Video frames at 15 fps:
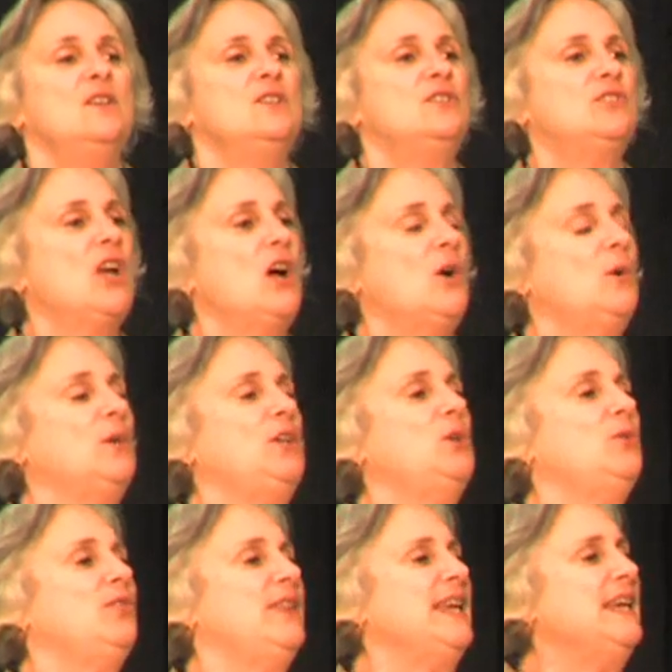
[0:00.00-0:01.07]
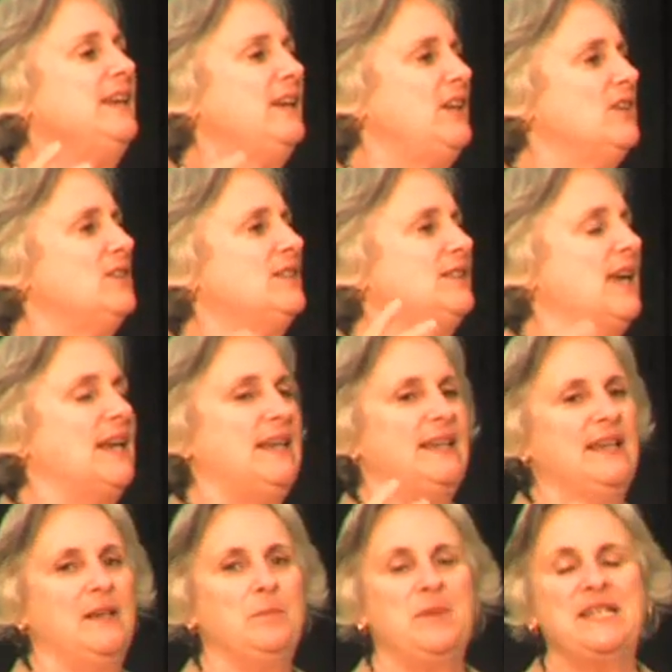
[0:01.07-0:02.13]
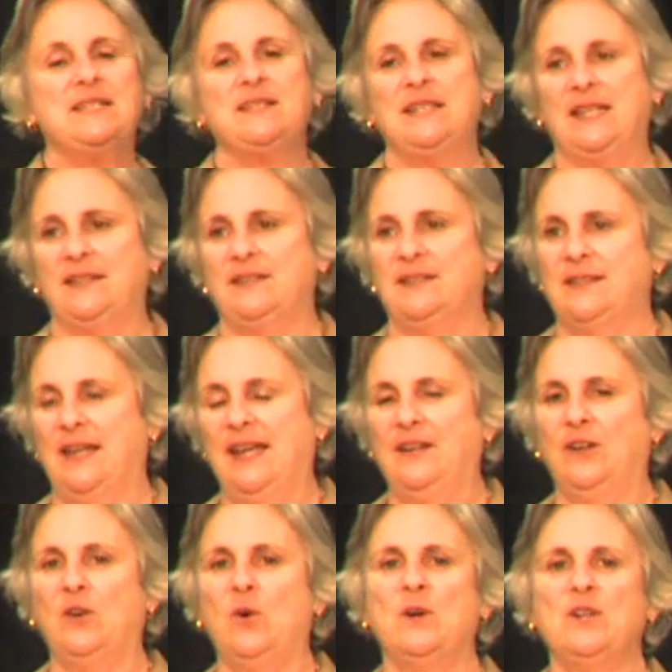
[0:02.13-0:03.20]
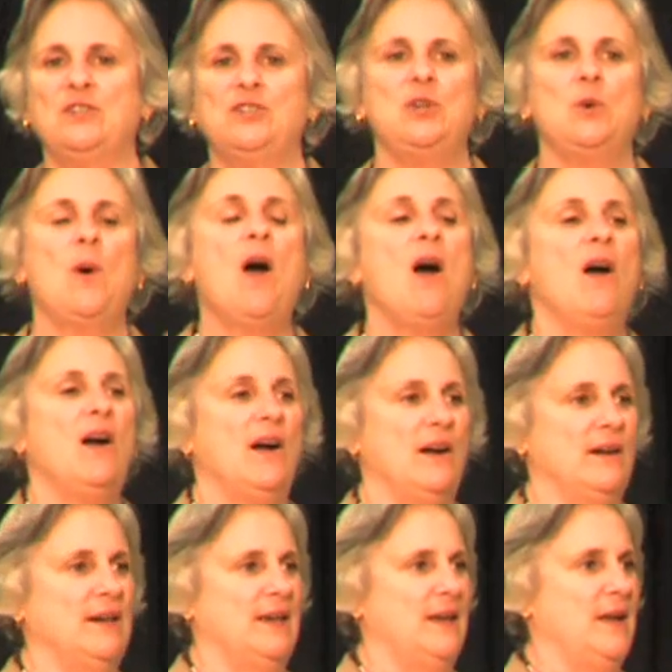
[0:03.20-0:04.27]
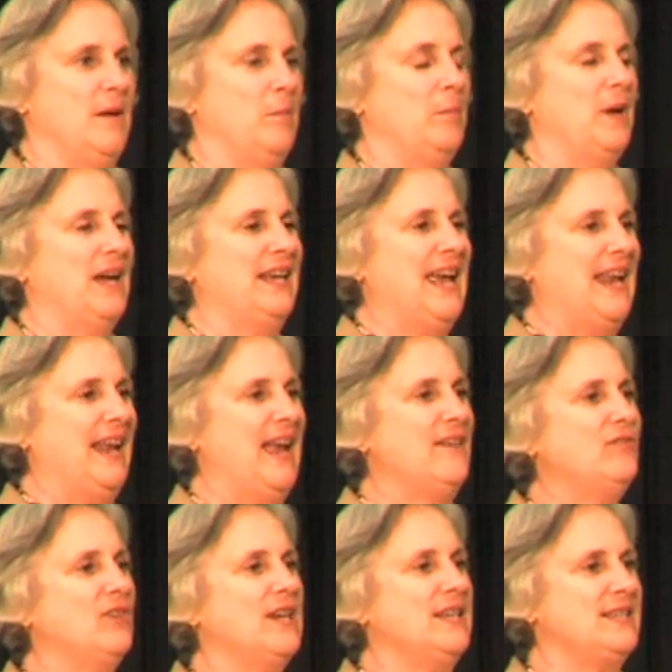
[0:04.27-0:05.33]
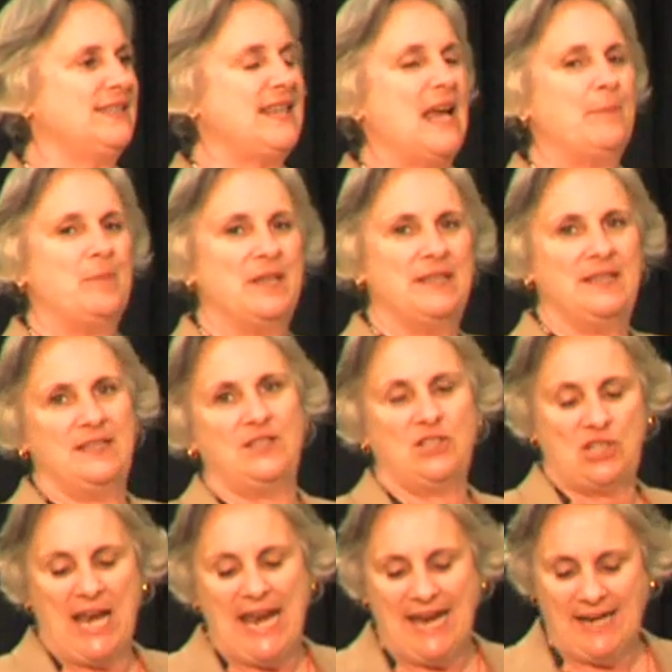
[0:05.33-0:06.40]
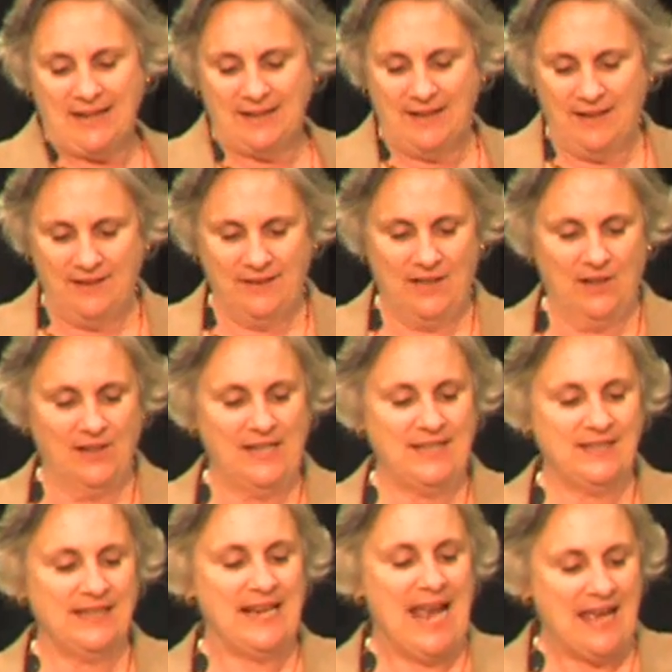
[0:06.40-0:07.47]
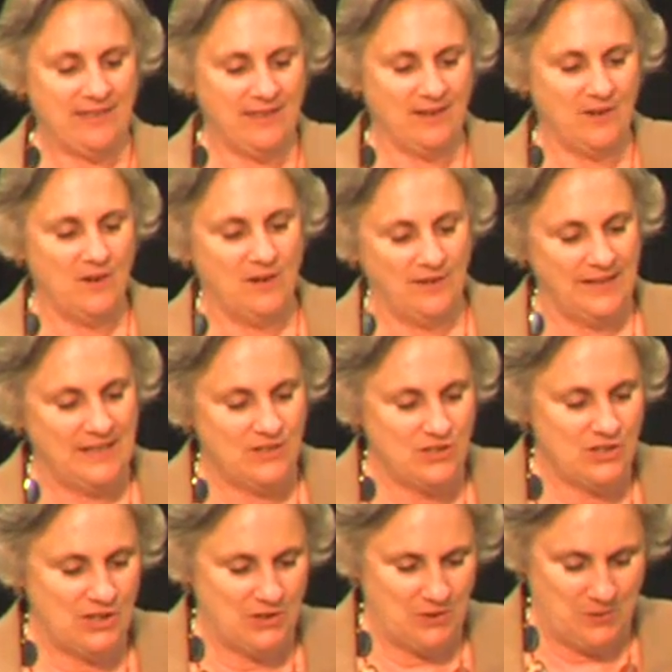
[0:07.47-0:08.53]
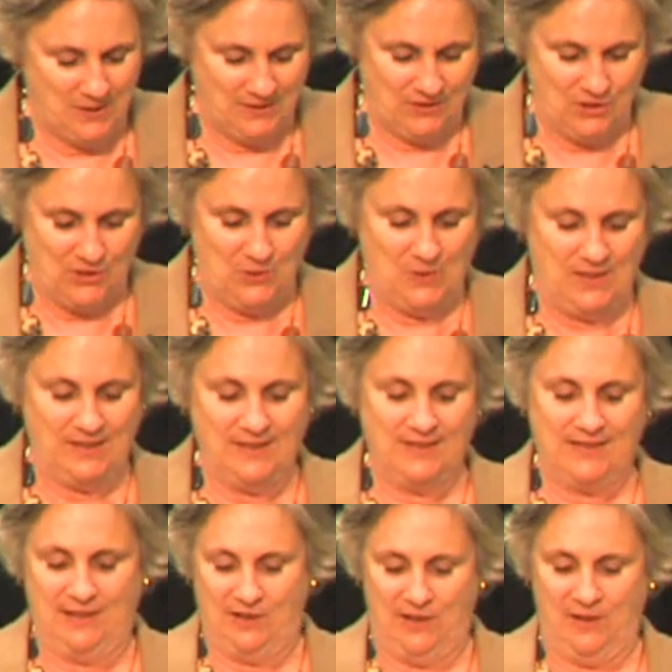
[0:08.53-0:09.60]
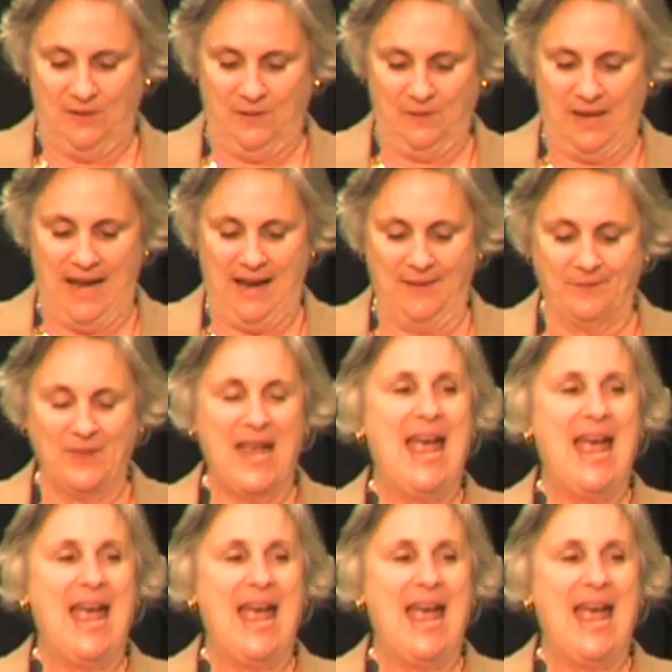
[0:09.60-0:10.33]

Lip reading: So you think you're studying business, and of course you are, but at every step in this chain, there is an ethical issue to consider, okay?